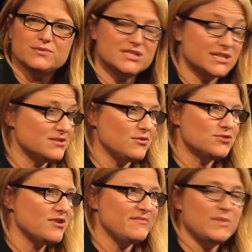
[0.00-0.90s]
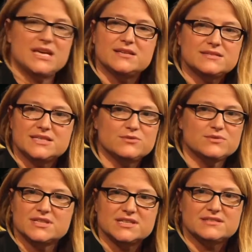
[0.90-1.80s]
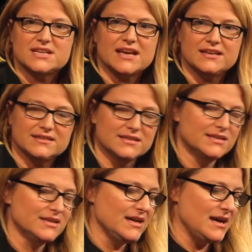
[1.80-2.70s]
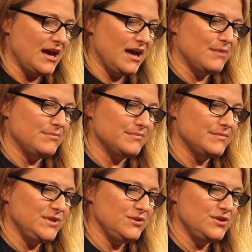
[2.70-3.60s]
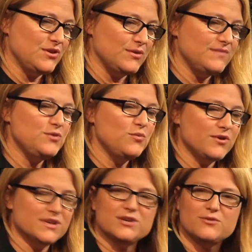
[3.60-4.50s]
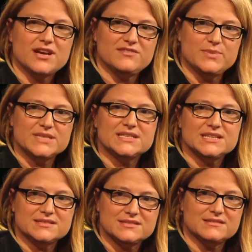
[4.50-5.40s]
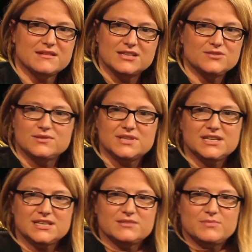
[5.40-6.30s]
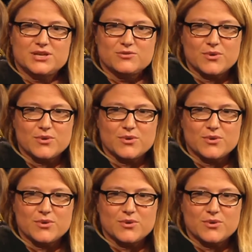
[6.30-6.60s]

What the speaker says: It does not drive me still to this day. If you work in a creative business, I don't think it can be your